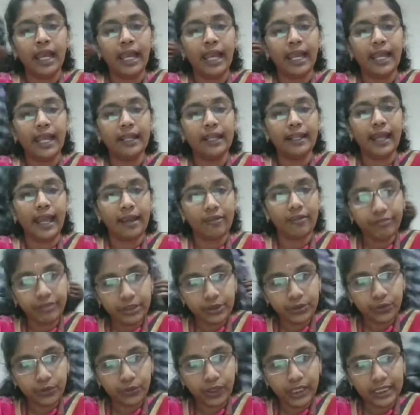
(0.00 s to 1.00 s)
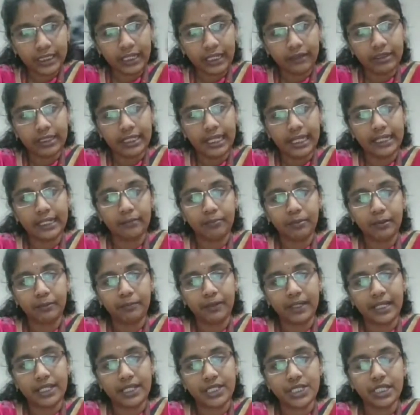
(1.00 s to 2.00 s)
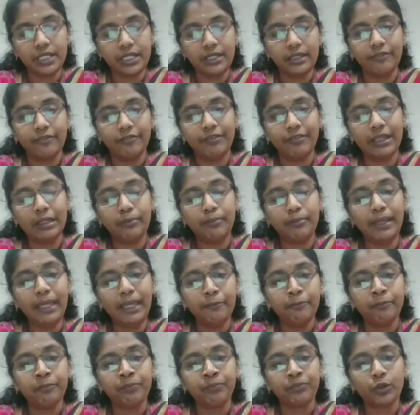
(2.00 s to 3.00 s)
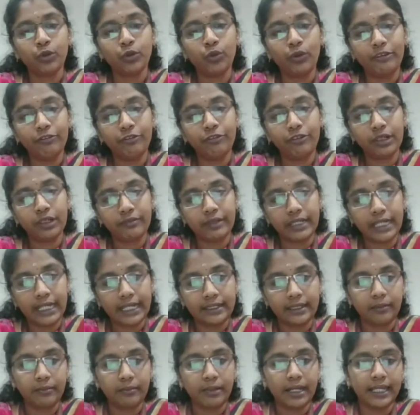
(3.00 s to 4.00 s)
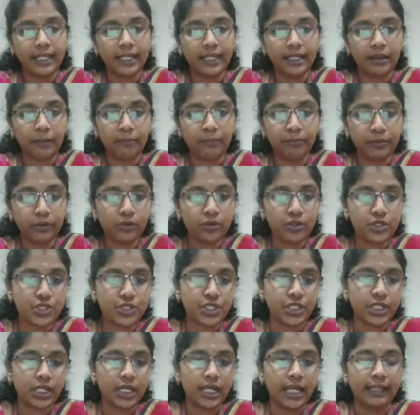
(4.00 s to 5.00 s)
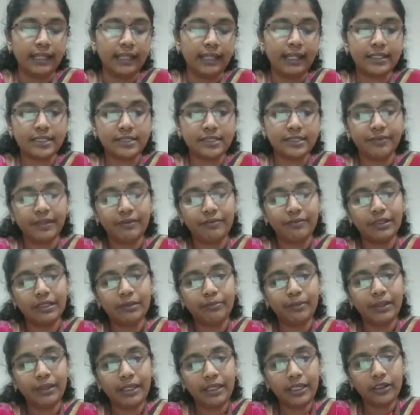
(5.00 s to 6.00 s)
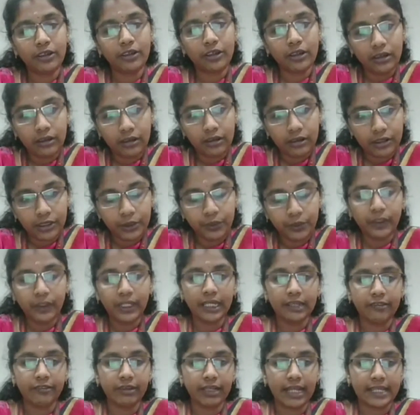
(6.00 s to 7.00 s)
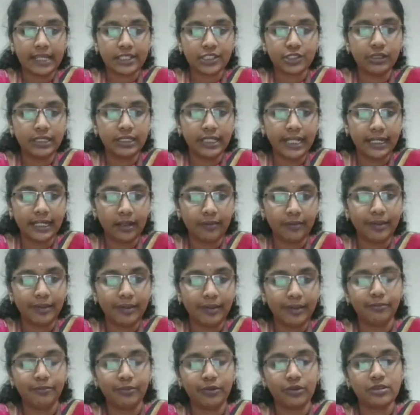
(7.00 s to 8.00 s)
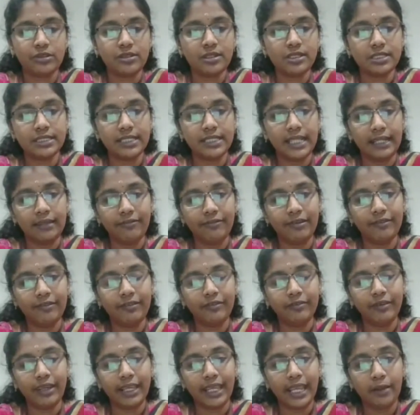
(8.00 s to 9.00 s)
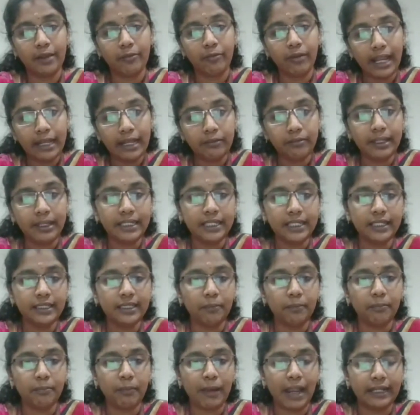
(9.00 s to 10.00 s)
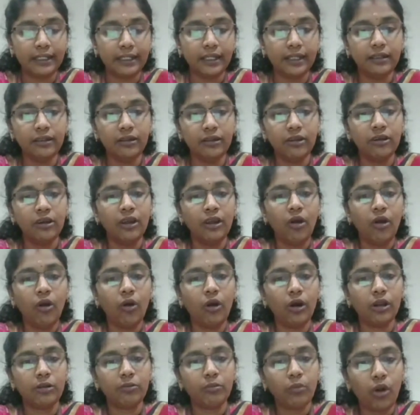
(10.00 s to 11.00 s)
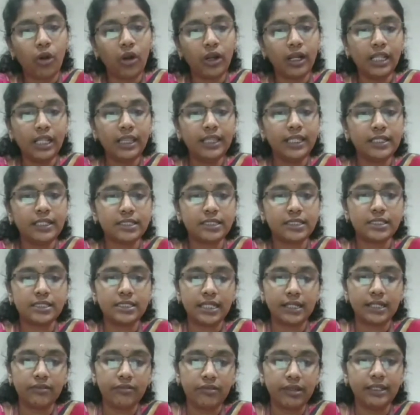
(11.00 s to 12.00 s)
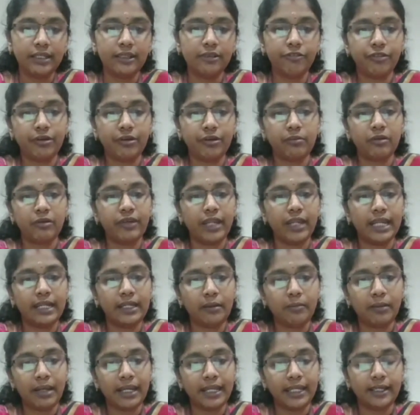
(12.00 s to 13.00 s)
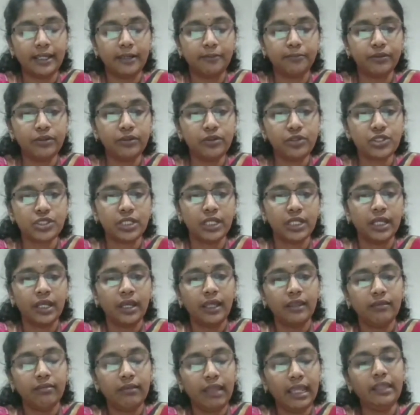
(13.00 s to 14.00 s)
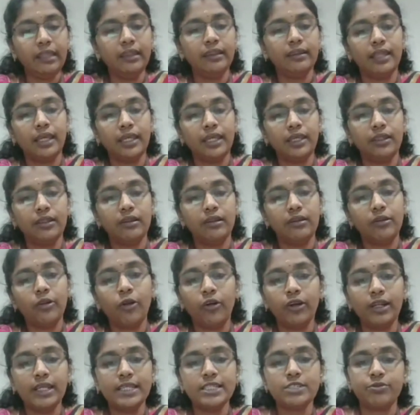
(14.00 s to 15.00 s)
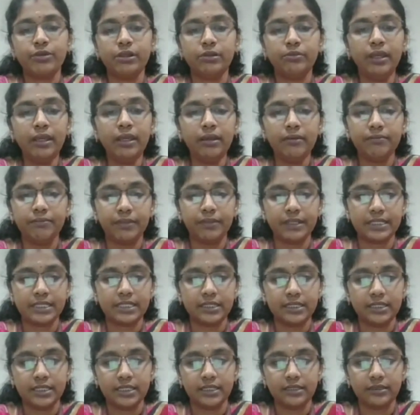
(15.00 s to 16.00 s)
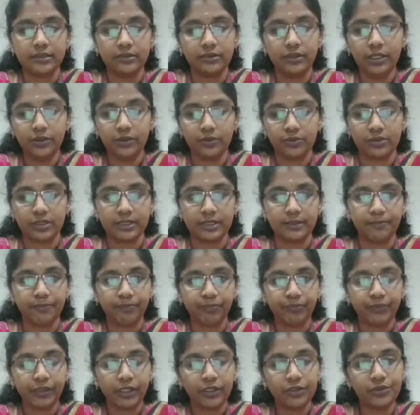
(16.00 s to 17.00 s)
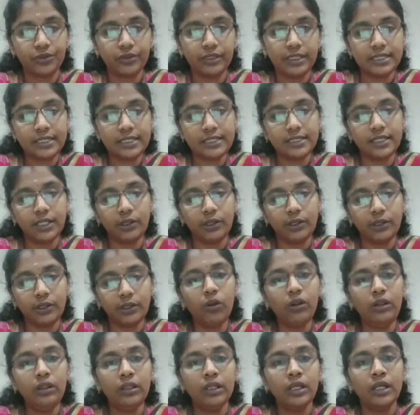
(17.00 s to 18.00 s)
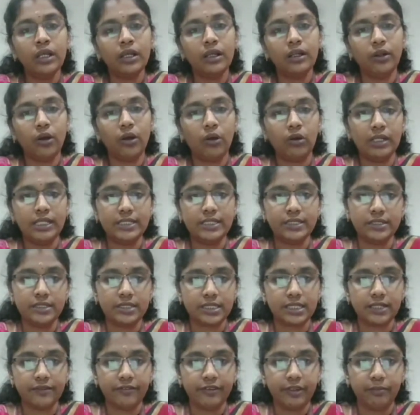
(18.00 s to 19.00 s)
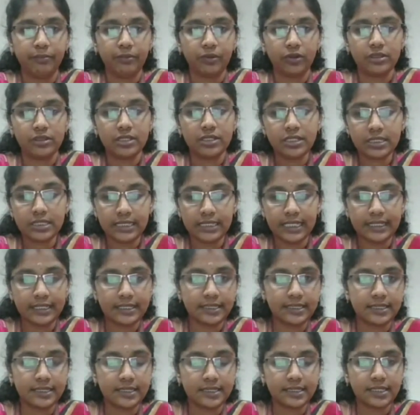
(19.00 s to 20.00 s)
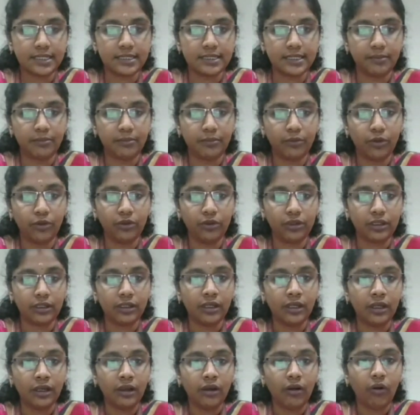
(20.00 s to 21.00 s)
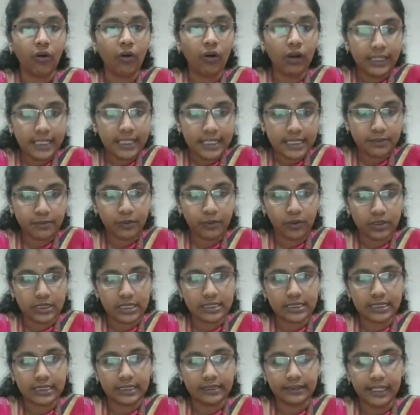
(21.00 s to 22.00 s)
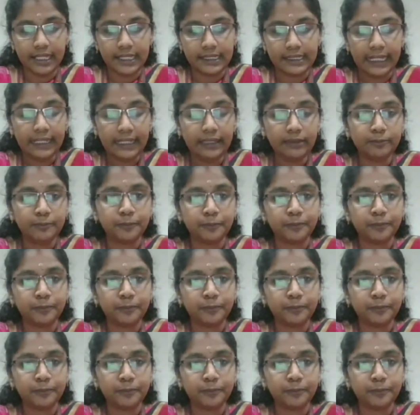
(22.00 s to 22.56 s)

And after doing our data preparation, we'll be going for our data mining approach. That is, we will be doing our actual data mining process. Then we will be evaluating the pattern or model that is generated from our data mining approach. Then the knowledge will be presented to the user. So this is the whole knowledge discovery process. Let us discuss about all these processes in detail.